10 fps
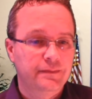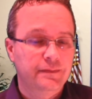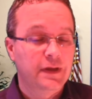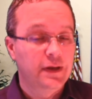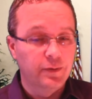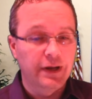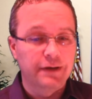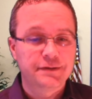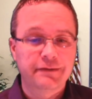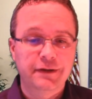Anyone
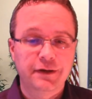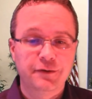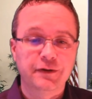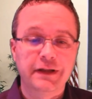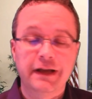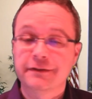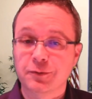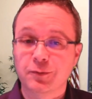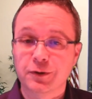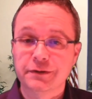else out there feel like their
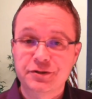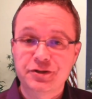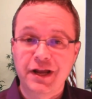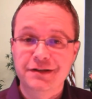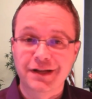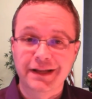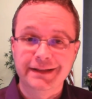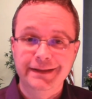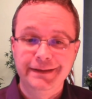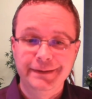world has changed
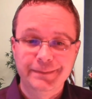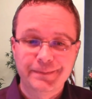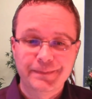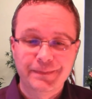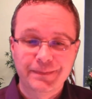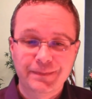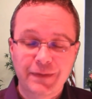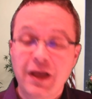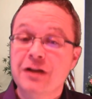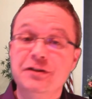lately?
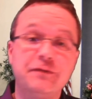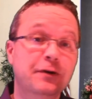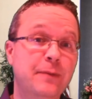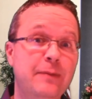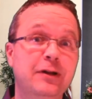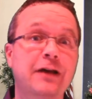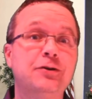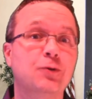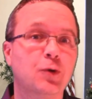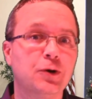Do you feel maybe like your
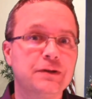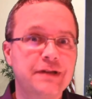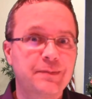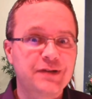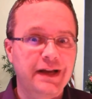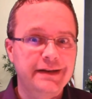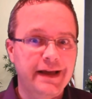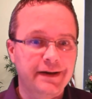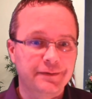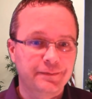world is upside
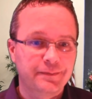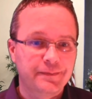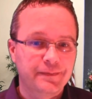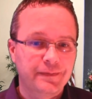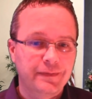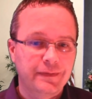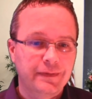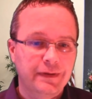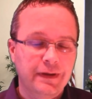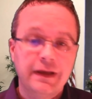down?
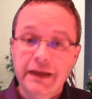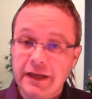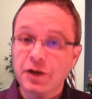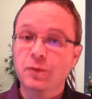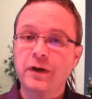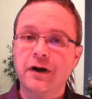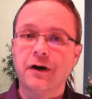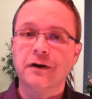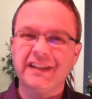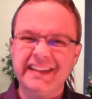Here we
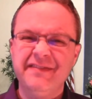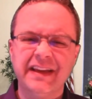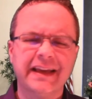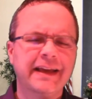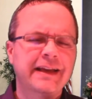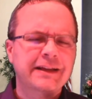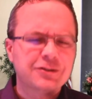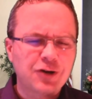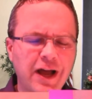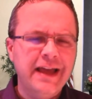are living,
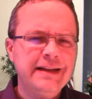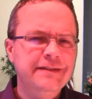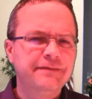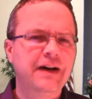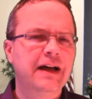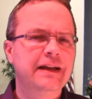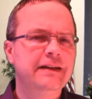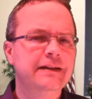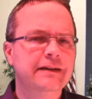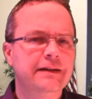trying to
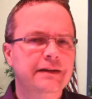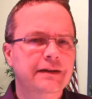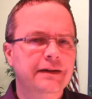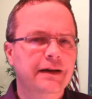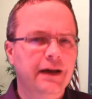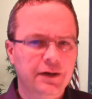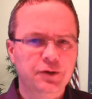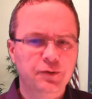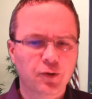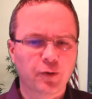find a new
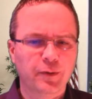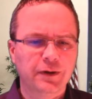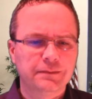normal.